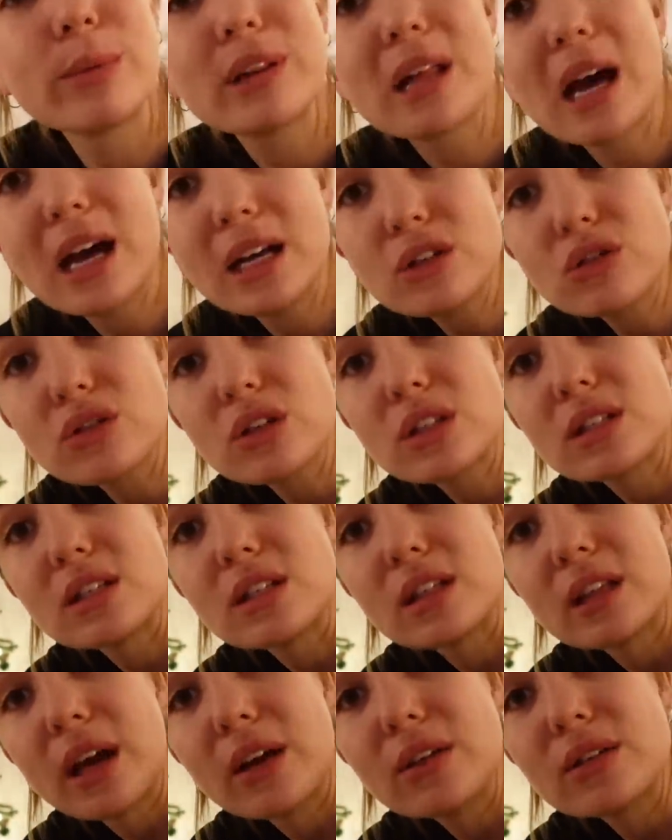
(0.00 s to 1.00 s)
be that interested
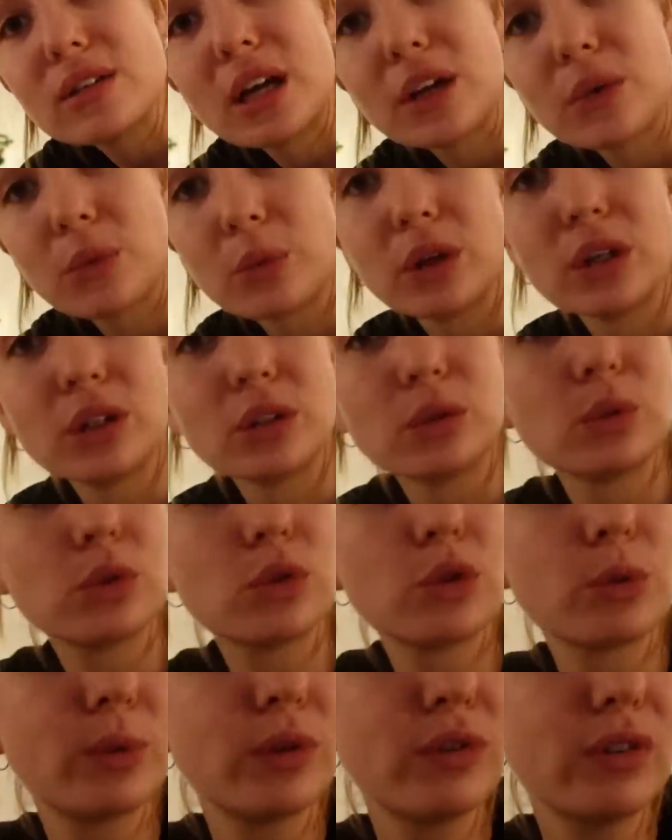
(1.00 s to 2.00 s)
in the outside world, which
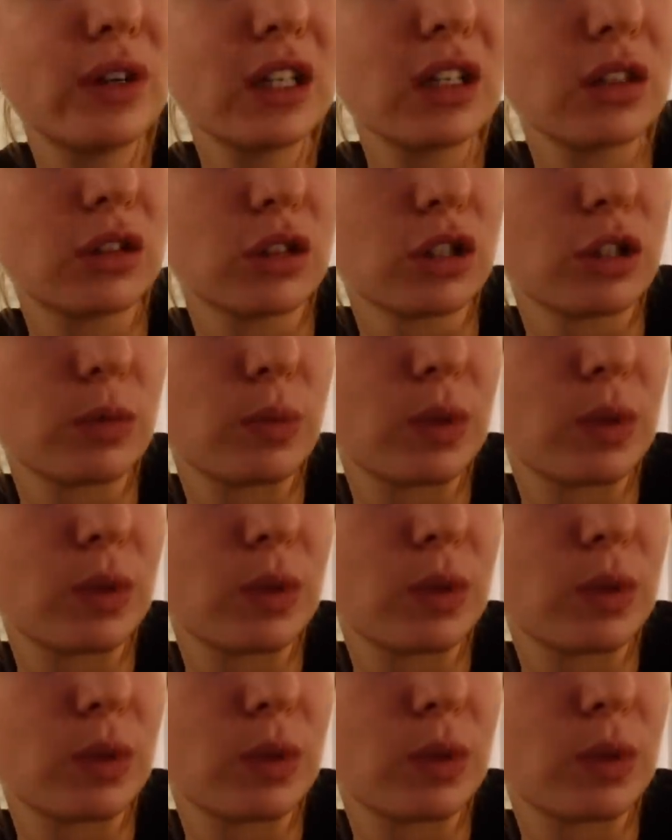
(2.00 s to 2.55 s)
would be really good,